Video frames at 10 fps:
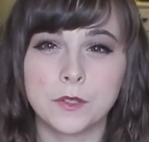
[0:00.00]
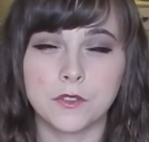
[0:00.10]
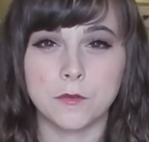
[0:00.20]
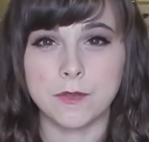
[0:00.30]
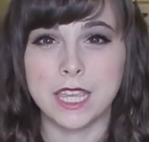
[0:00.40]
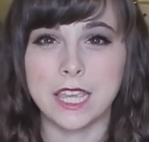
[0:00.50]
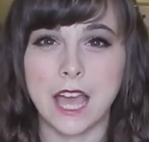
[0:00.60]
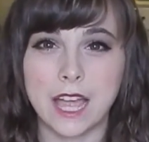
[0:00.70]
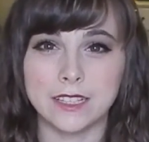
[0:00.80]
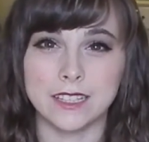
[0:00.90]
For me,
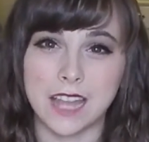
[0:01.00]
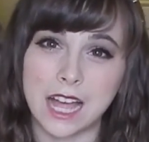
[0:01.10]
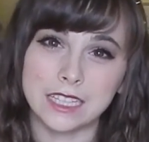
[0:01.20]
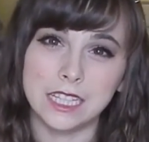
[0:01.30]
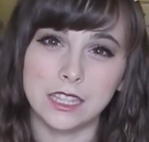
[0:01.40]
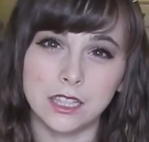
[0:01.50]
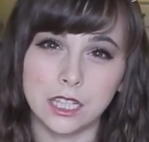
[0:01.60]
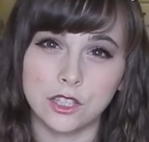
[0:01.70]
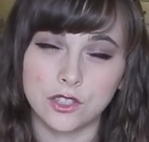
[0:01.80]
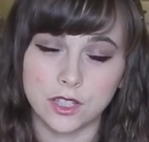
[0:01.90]
I did not need
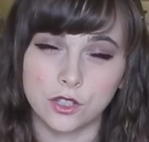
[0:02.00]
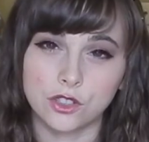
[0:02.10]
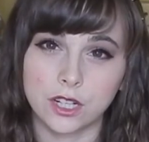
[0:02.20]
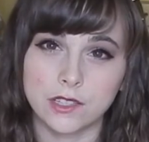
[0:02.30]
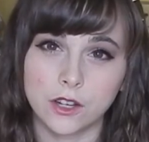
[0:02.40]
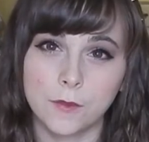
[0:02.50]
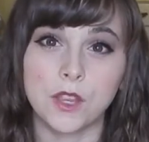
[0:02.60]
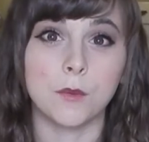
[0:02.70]
the sealed transcript.